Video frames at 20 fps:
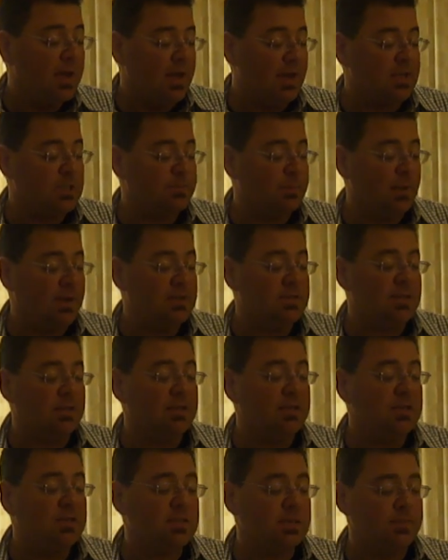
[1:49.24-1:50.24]
Explains at
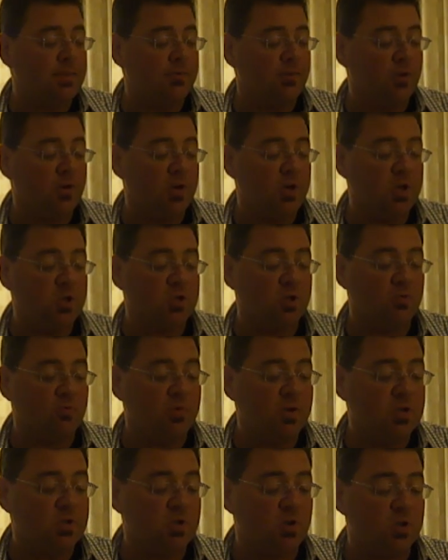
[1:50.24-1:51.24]
least some of your initial
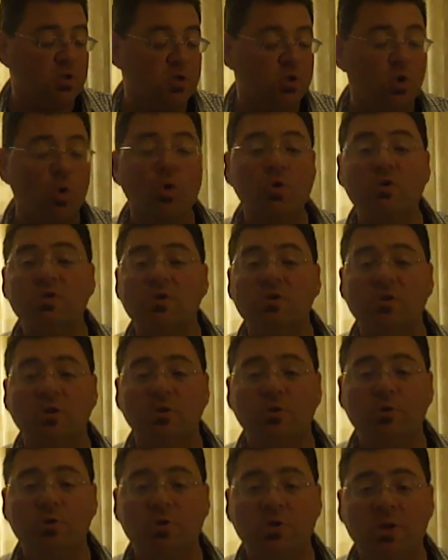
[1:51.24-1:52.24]
research towards a
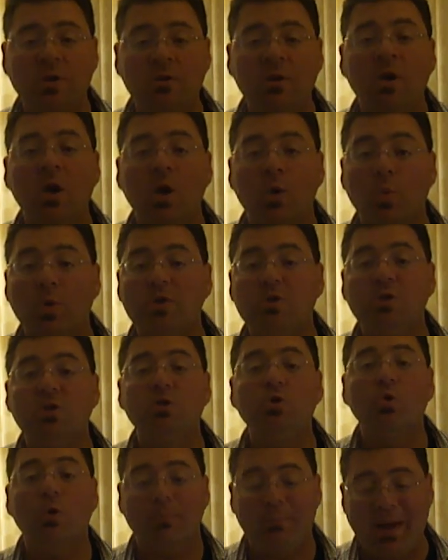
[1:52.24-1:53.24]
solution, which
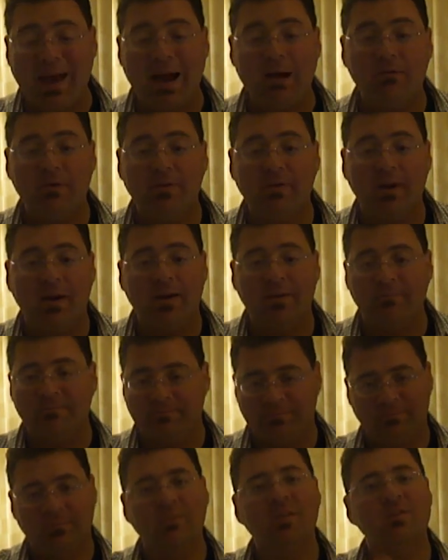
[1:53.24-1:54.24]
is your paradigm,
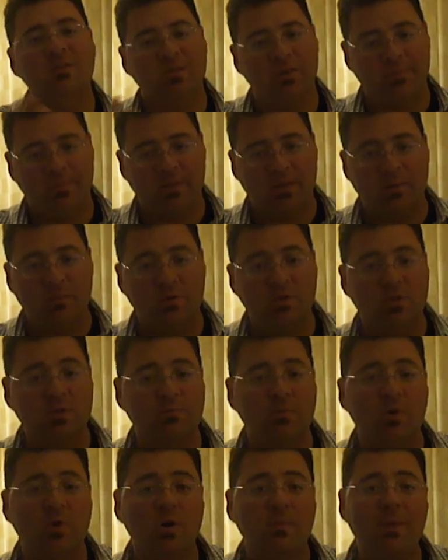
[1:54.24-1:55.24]
something that we just
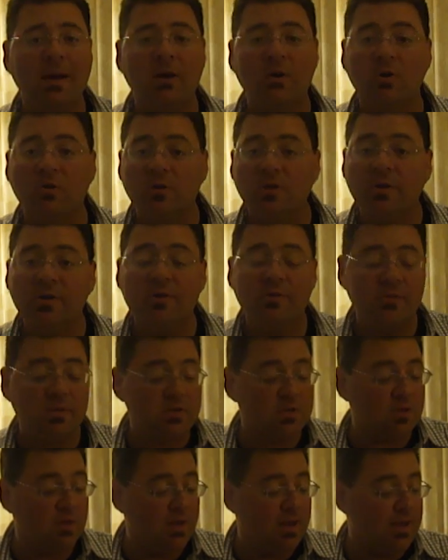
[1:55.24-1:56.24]
spoke about earlier in
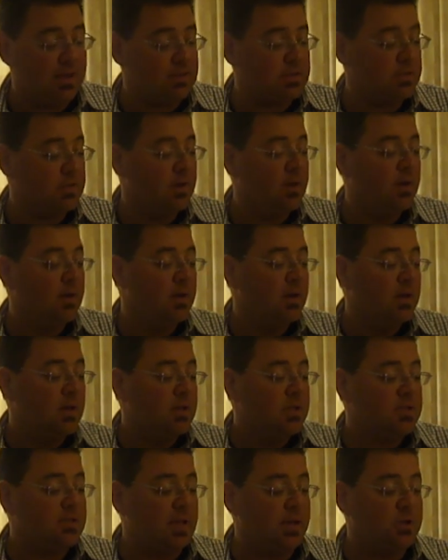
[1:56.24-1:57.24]
this class.
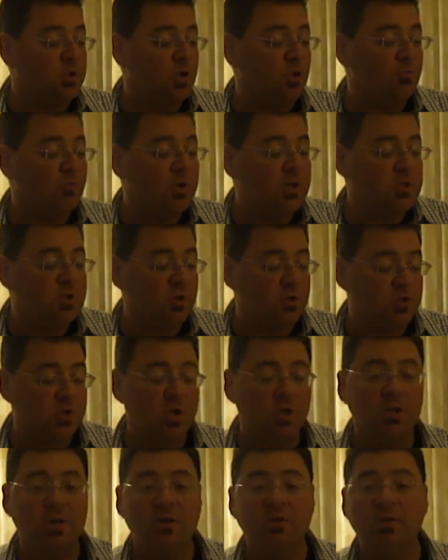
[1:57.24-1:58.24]
Cites your research
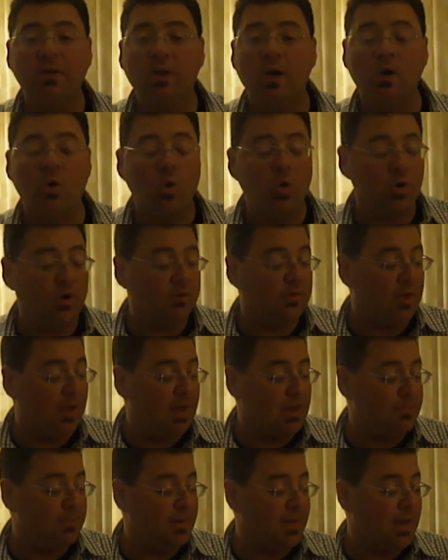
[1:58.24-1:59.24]
clearly according
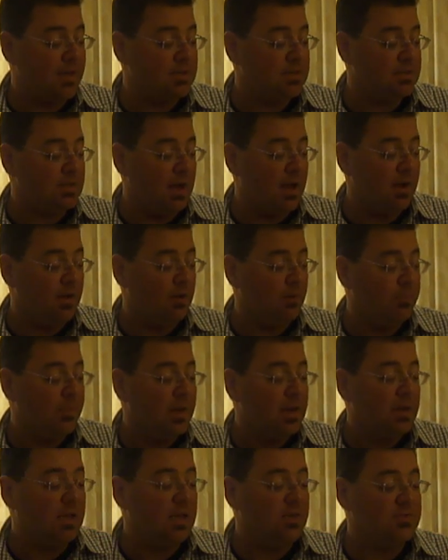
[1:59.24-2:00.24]
to APA style,
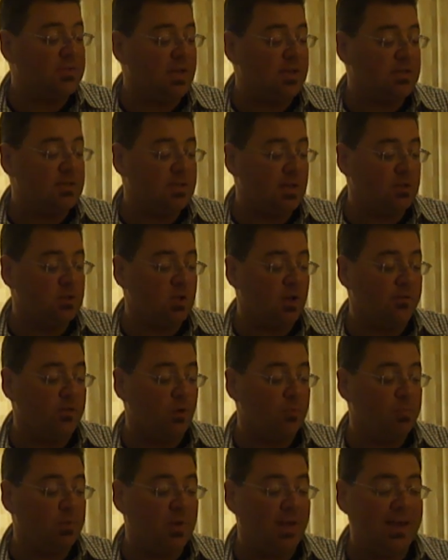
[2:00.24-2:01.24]
gives a sense of
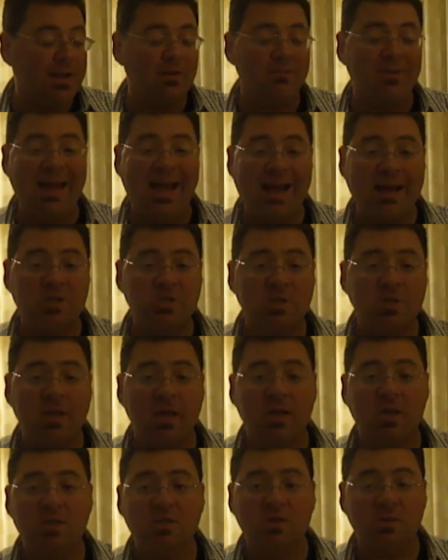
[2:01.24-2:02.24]
your plan of action
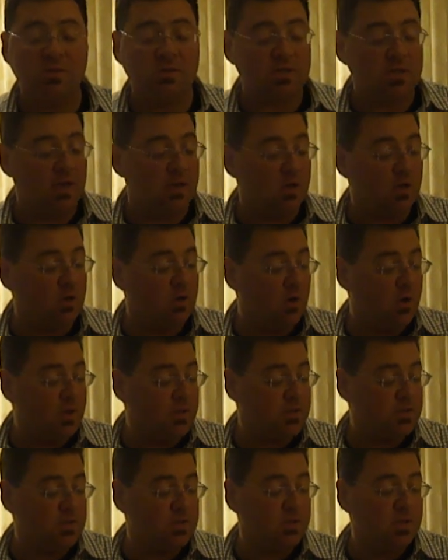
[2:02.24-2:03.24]
and associated
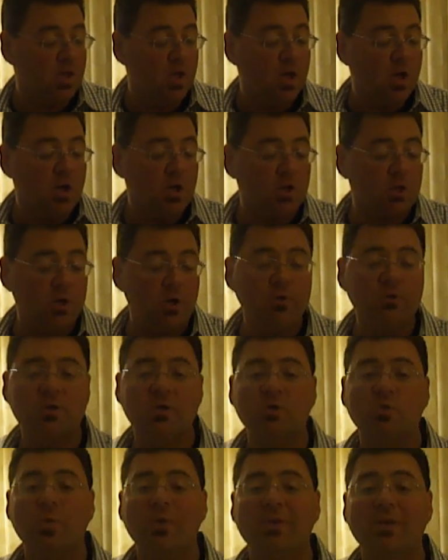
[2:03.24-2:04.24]
costs,
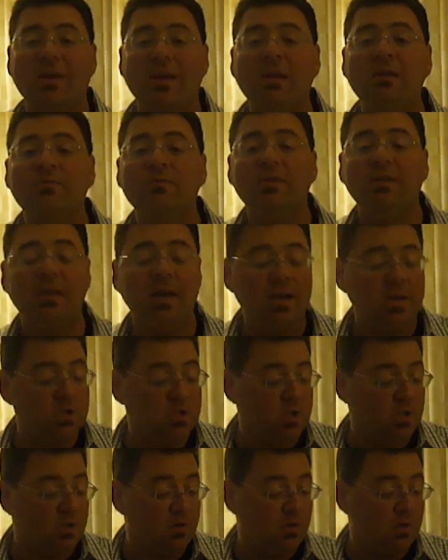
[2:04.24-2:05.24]
closes with an
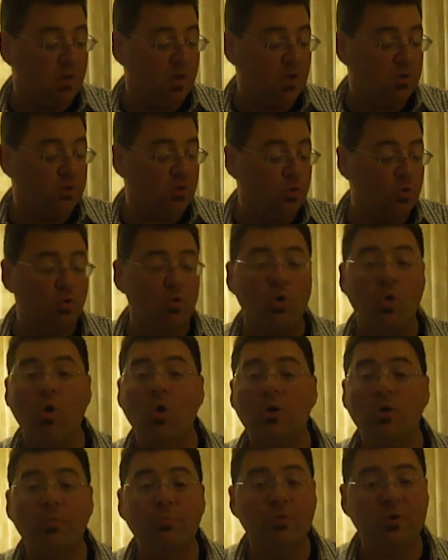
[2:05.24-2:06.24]
invitation to your
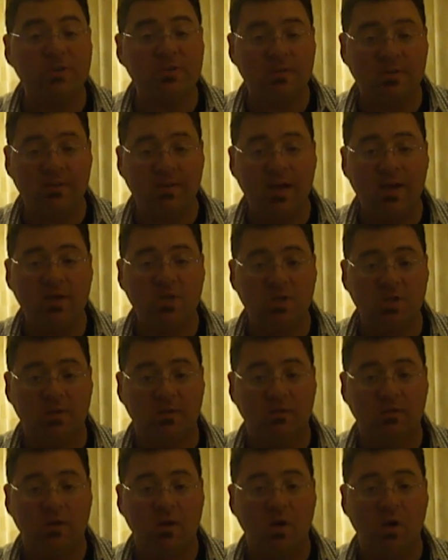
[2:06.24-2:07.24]
oral presentation.
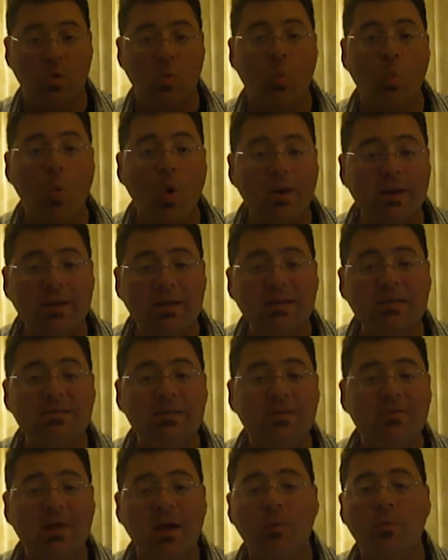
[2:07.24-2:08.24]
What is
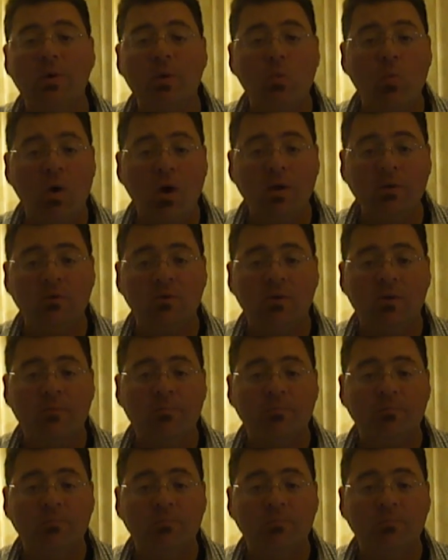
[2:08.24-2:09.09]
it that we want?